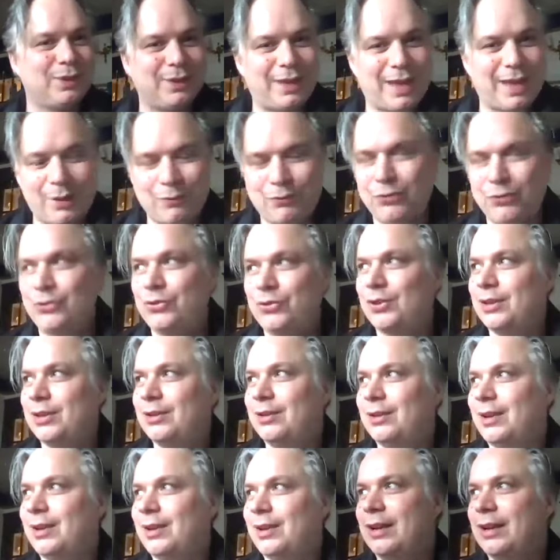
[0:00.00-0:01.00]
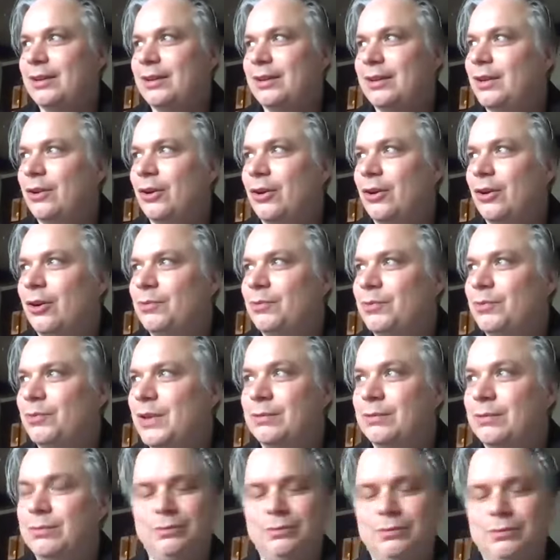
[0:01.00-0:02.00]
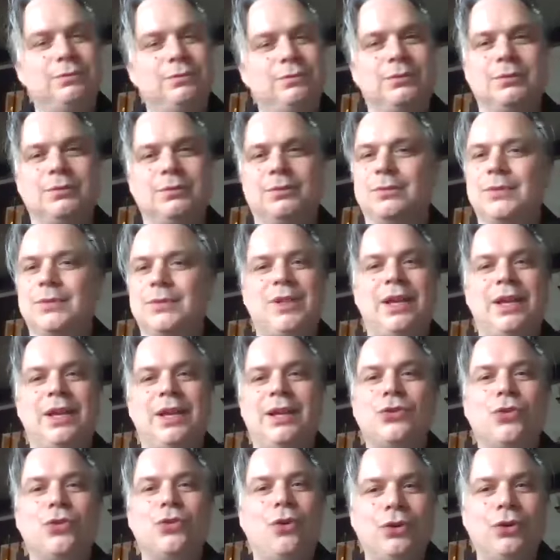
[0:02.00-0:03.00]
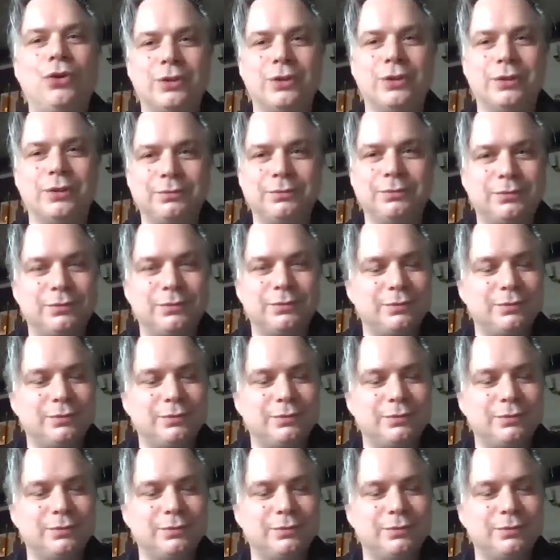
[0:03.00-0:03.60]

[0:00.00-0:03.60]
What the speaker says: Everything, and you know that it's autumn.